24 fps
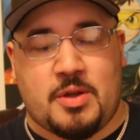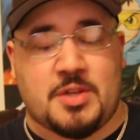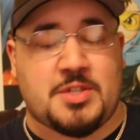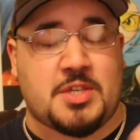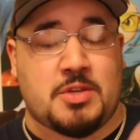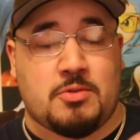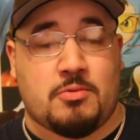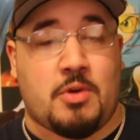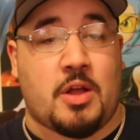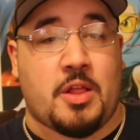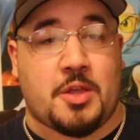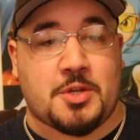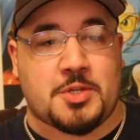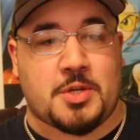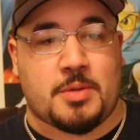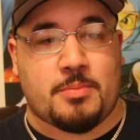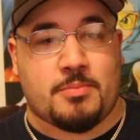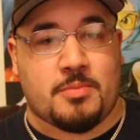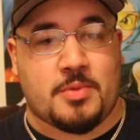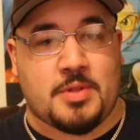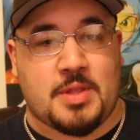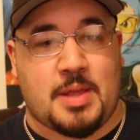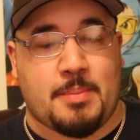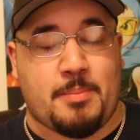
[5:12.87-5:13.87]
I say relish,
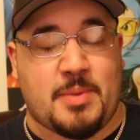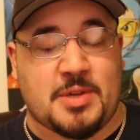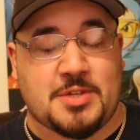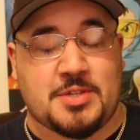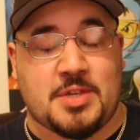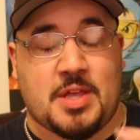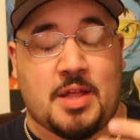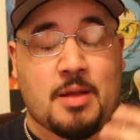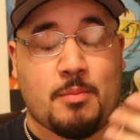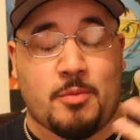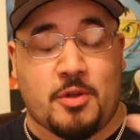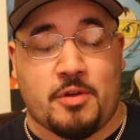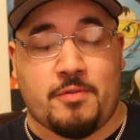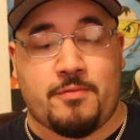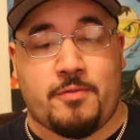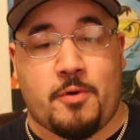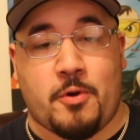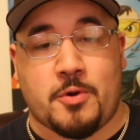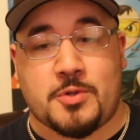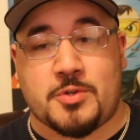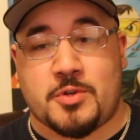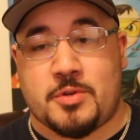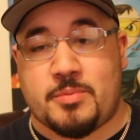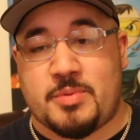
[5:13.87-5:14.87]
that makes it sound I'm looking
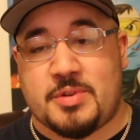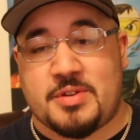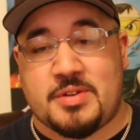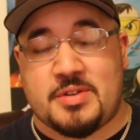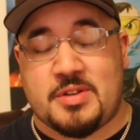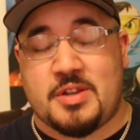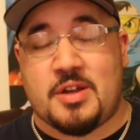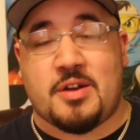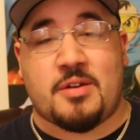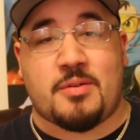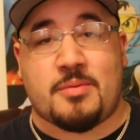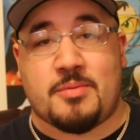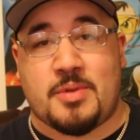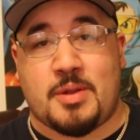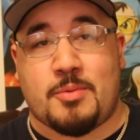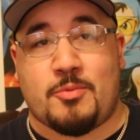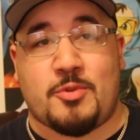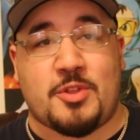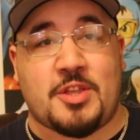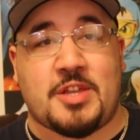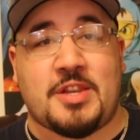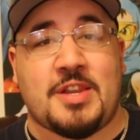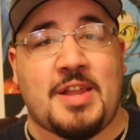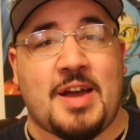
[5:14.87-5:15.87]
forward to it, but no, I'm
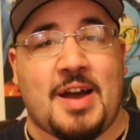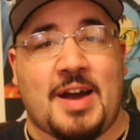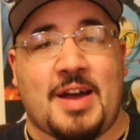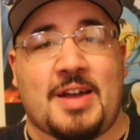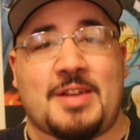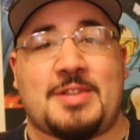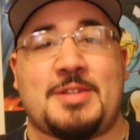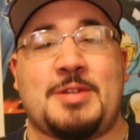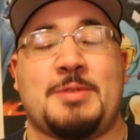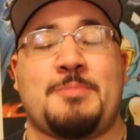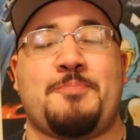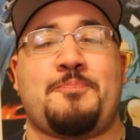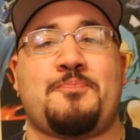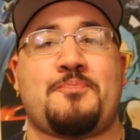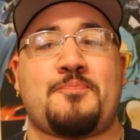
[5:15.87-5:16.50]
really not.